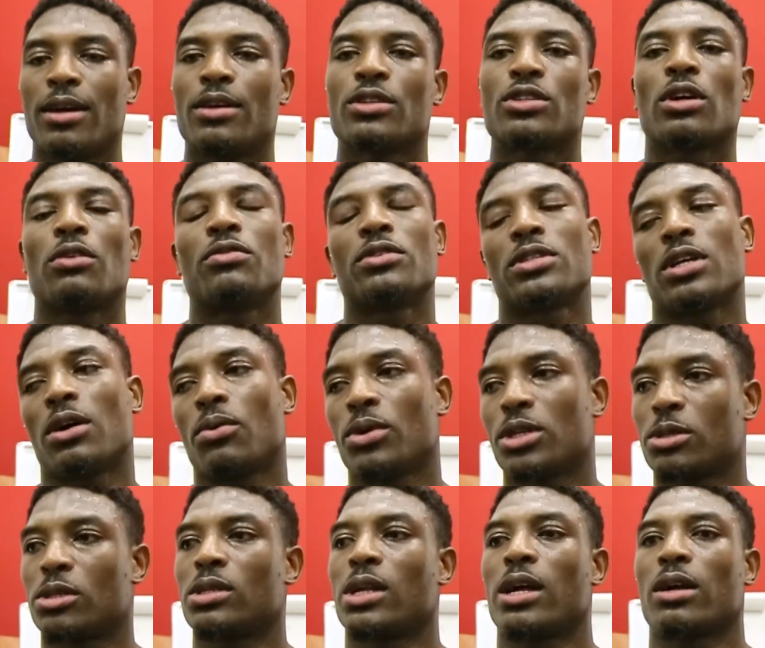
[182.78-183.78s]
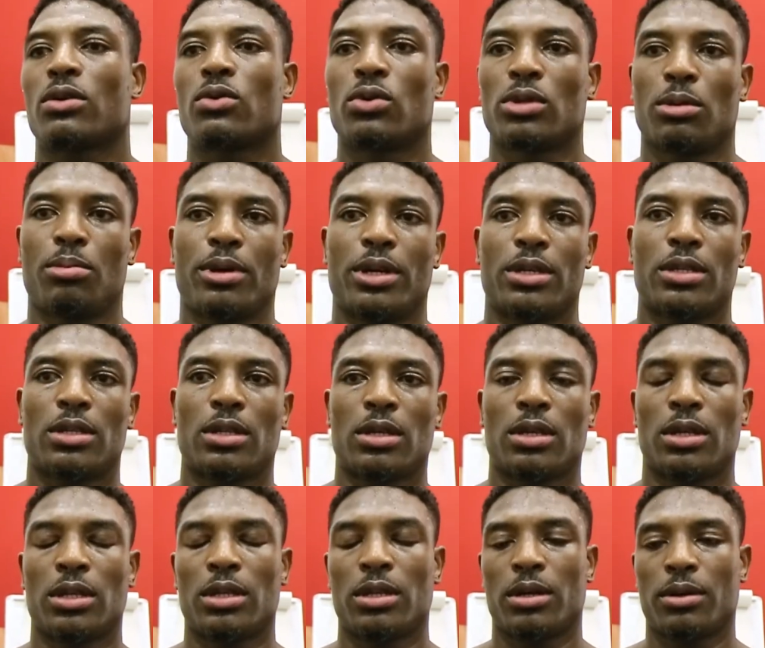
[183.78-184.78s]
Yeah, so obviously, I wish Zach all the best.
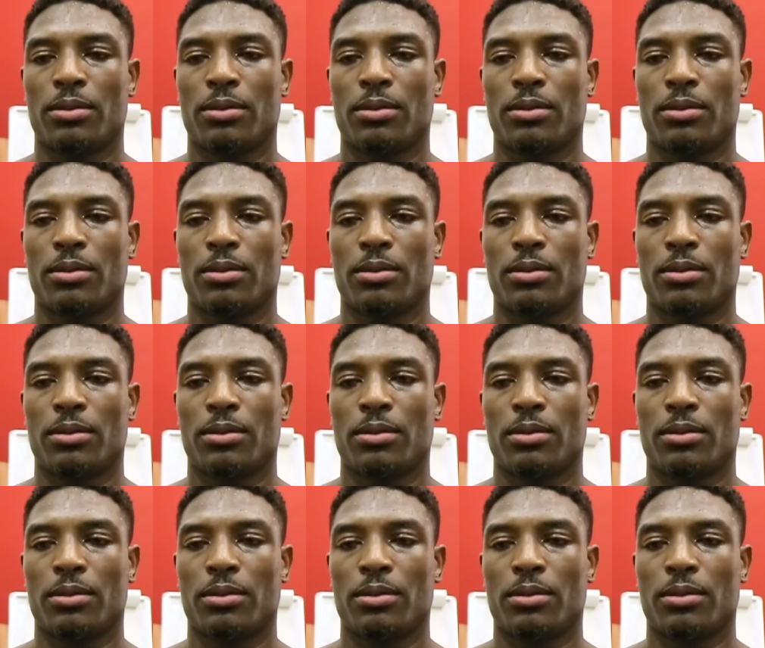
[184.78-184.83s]
And